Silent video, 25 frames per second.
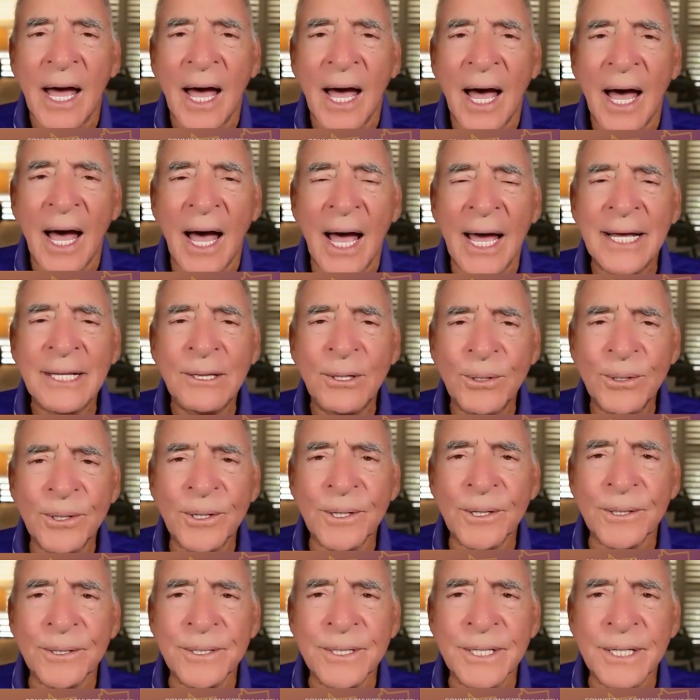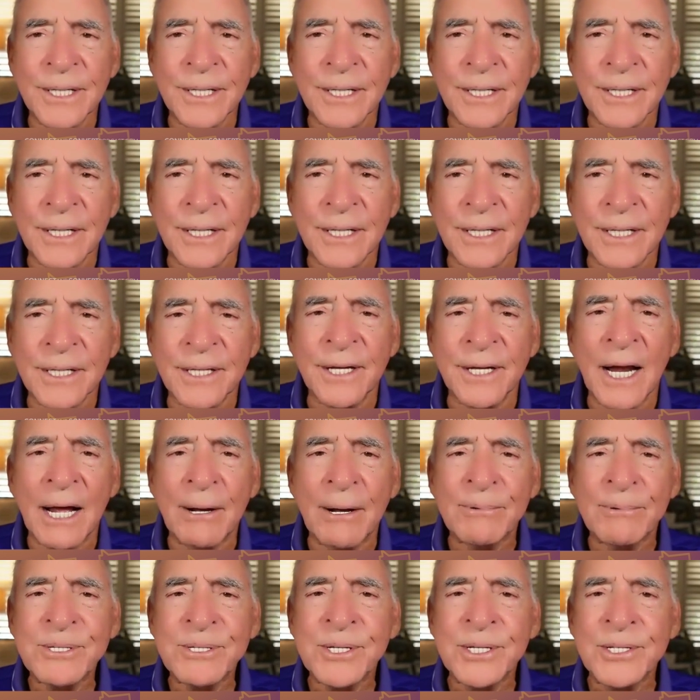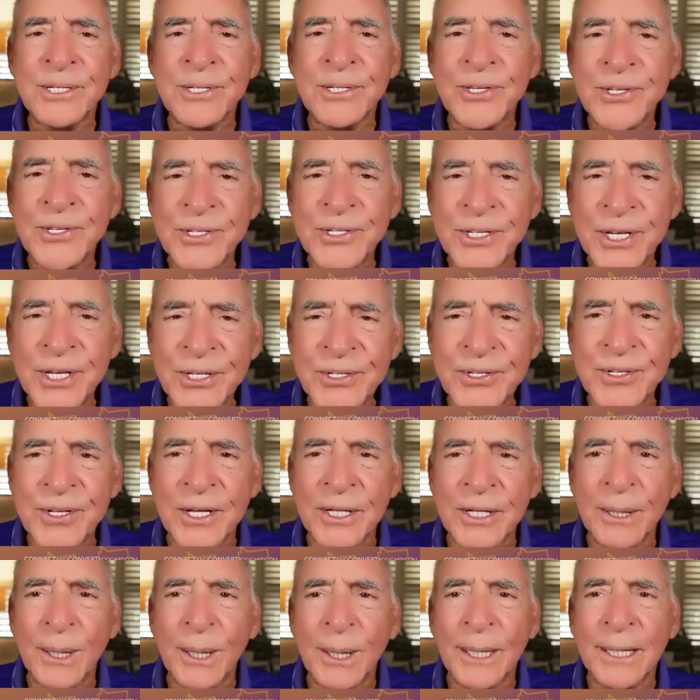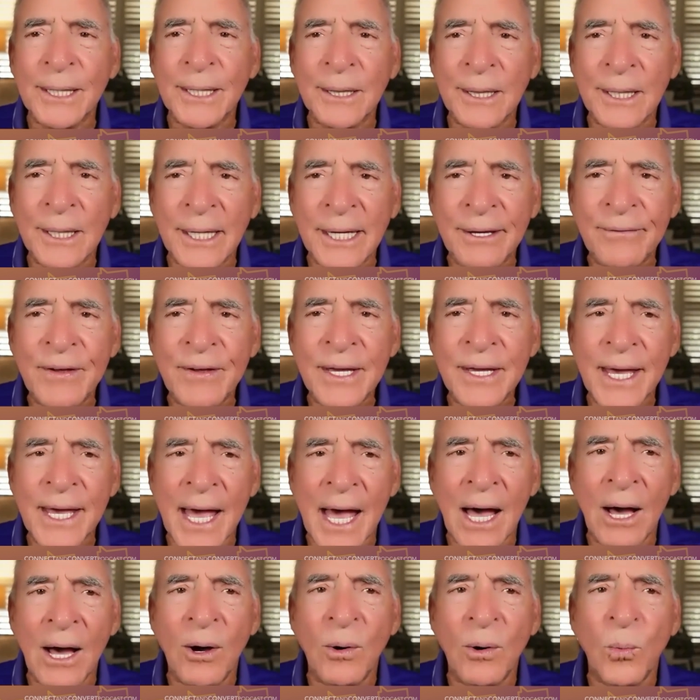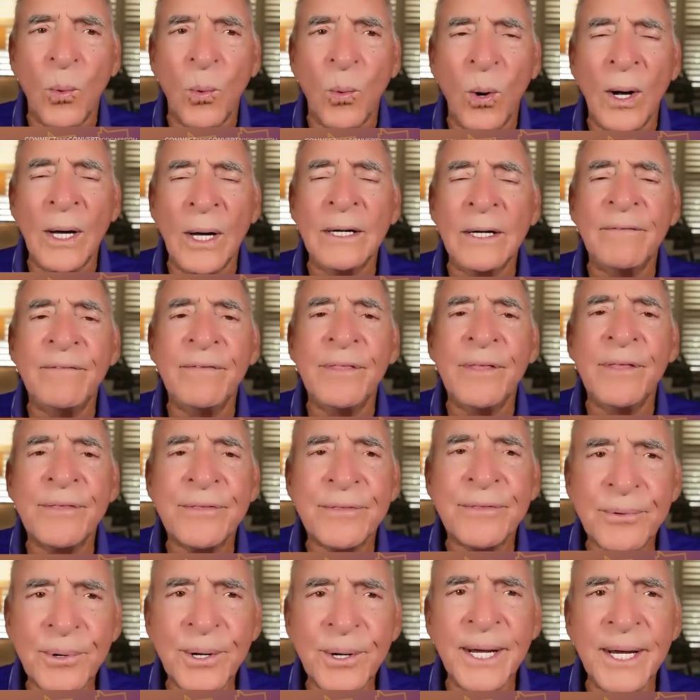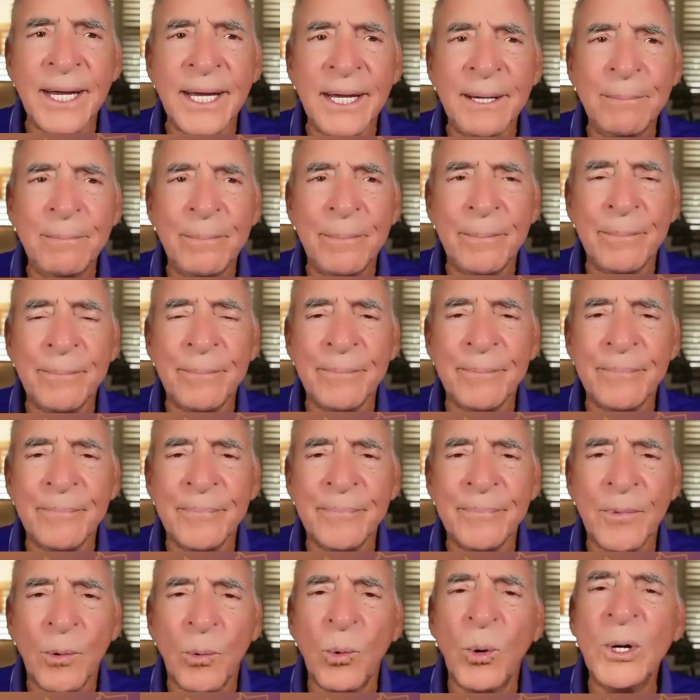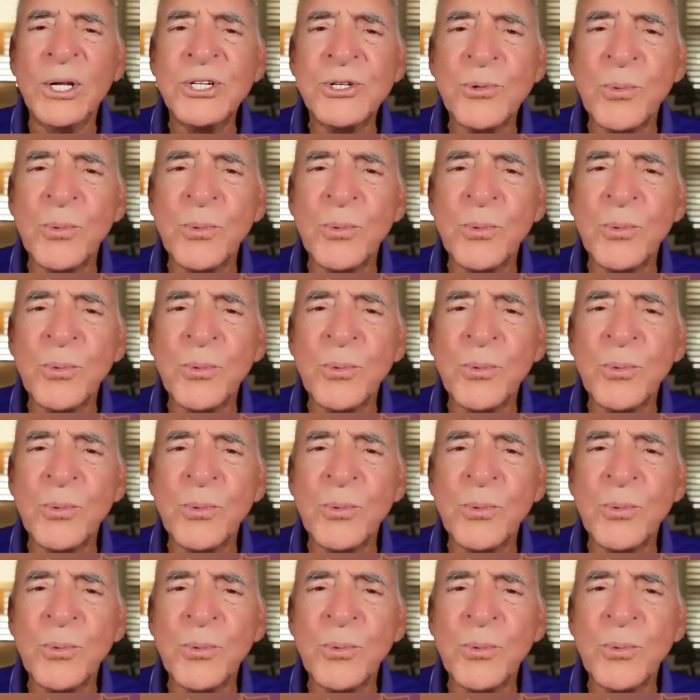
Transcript: I learned that I was consistently leaving out one of the 3. Which